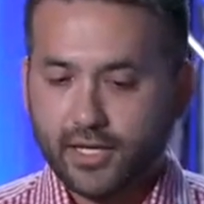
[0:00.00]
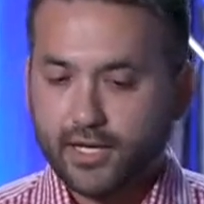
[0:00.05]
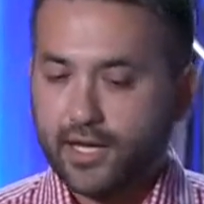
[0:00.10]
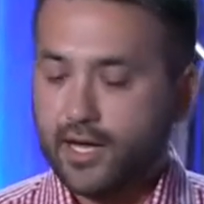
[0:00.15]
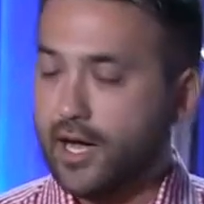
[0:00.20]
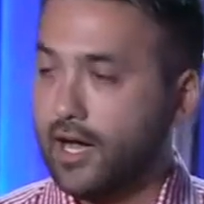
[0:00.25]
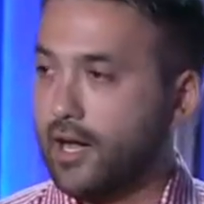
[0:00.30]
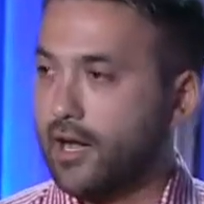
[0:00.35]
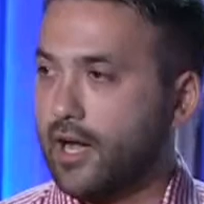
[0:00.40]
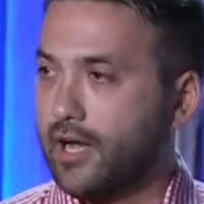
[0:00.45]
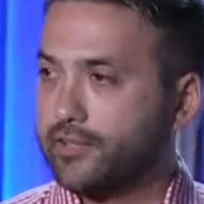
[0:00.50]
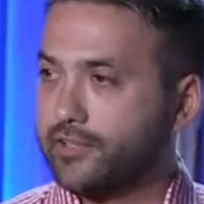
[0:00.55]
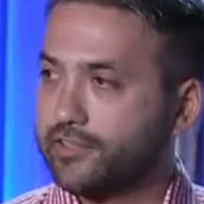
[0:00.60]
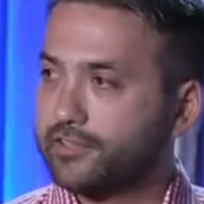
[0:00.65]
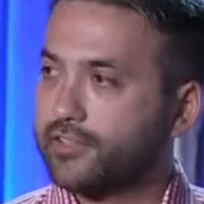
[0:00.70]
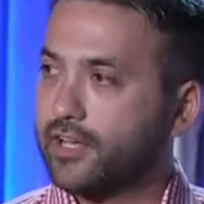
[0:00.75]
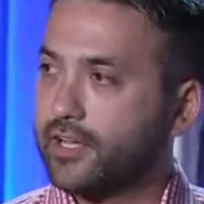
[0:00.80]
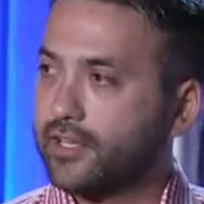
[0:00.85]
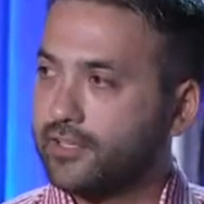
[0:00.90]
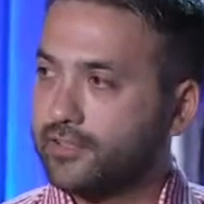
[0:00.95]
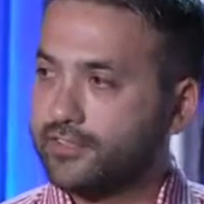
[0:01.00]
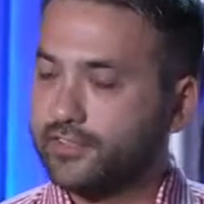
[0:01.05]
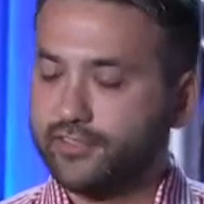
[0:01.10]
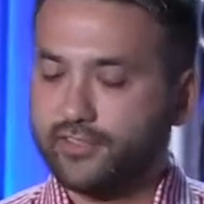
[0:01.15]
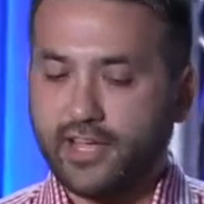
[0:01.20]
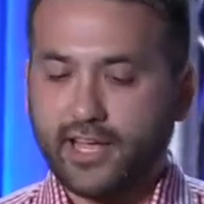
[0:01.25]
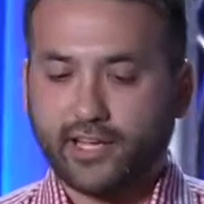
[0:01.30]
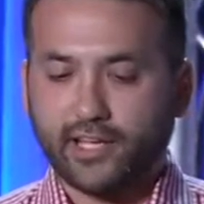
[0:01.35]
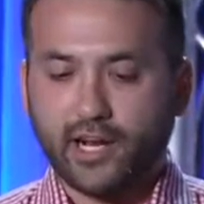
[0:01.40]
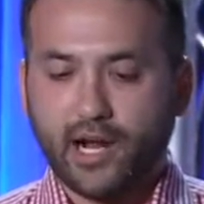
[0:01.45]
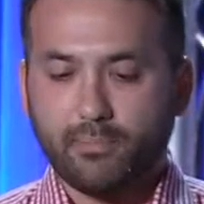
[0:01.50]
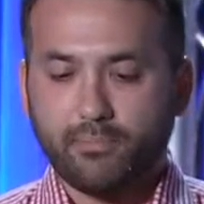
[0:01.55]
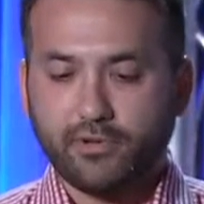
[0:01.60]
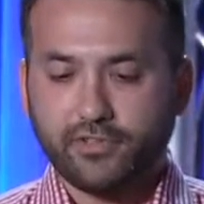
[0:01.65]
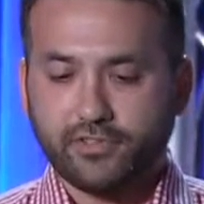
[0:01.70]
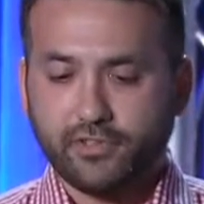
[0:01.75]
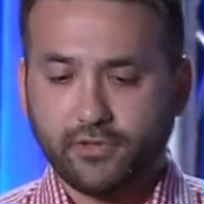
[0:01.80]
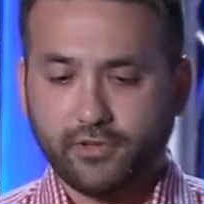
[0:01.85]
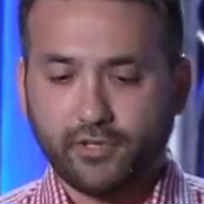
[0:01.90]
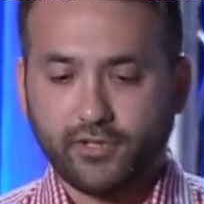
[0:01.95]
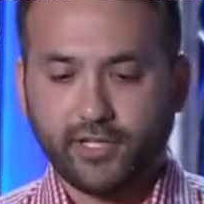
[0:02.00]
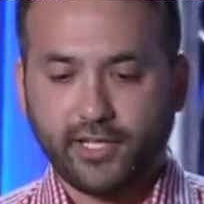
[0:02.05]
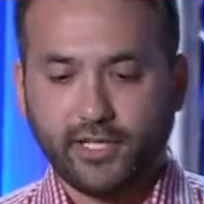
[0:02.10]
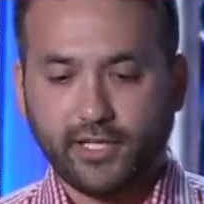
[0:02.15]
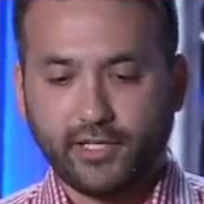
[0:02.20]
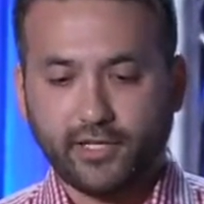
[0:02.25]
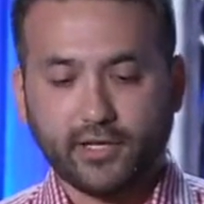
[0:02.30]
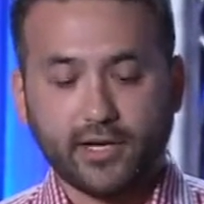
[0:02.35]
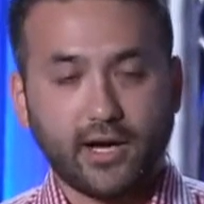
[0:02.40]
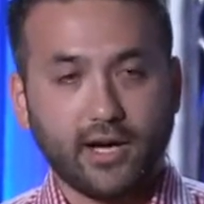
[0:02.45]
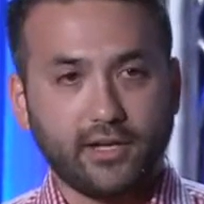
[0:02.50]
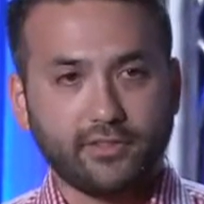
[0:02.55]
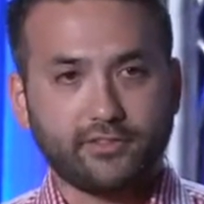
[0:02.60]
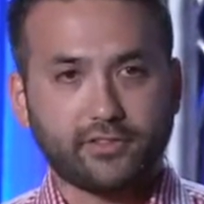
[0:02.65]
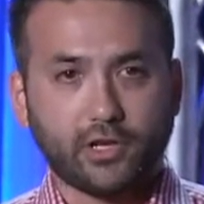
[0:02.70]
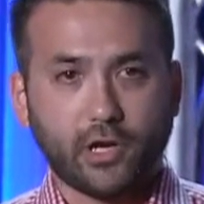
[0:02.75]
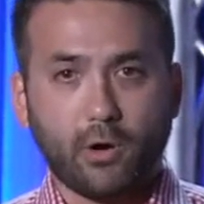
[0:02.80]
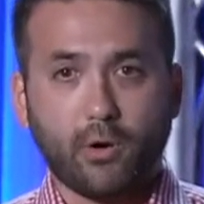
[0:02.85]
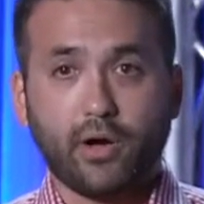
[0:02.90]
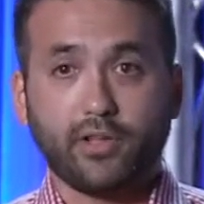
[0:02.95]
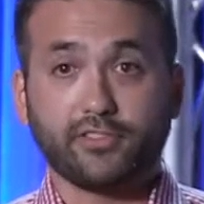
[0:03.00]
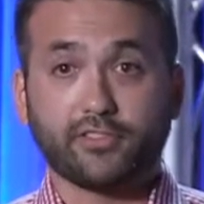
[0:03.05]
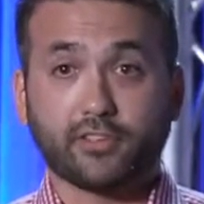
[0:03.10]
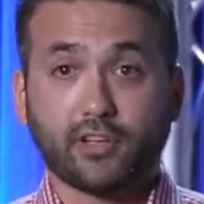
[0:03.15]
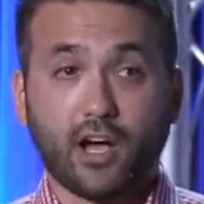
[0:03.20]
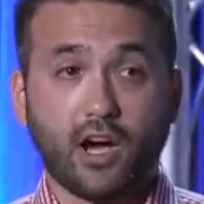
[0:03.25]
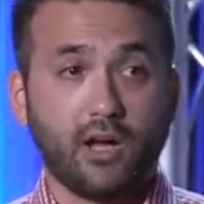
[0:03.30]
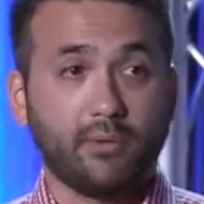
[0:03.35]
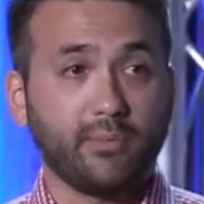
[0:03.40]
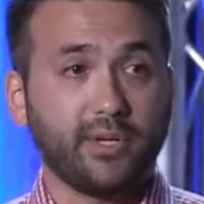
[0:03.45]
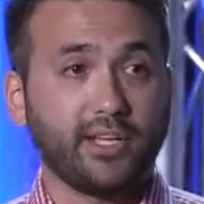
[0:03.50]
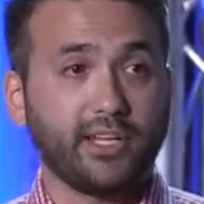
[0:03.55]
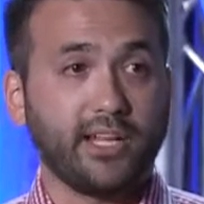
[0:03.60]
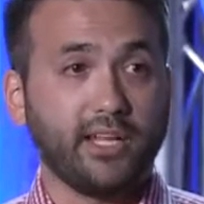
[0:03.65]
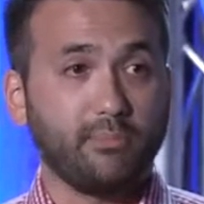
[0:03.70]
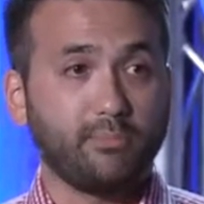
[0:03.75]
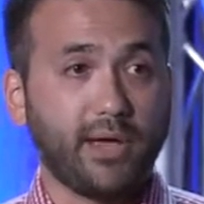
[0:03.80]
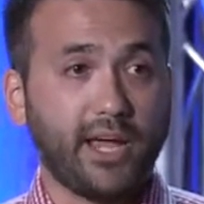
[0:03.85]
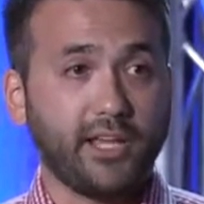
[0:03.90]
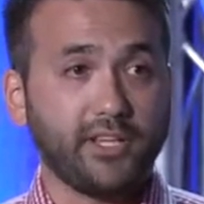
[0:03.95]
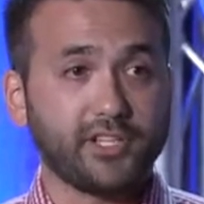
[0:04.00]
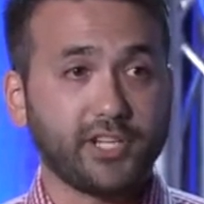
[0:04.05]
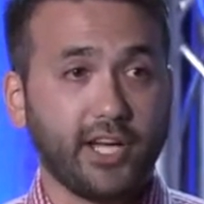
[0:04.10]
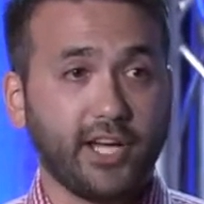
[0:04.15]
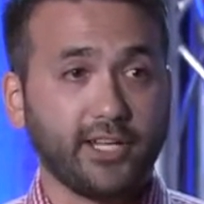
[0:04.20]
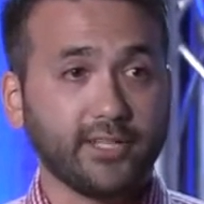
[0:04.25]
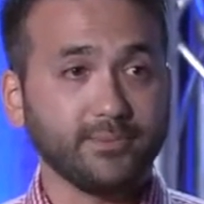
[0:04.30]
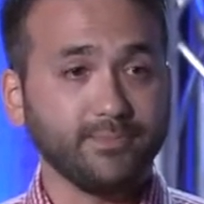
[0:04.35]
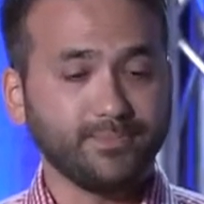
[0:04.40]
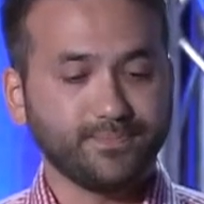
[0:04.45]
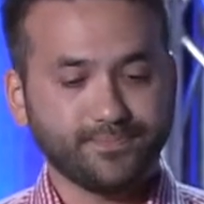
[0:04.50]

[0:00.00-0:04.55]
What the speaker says: I decided to take an opportunity to go on secondment in Beijing.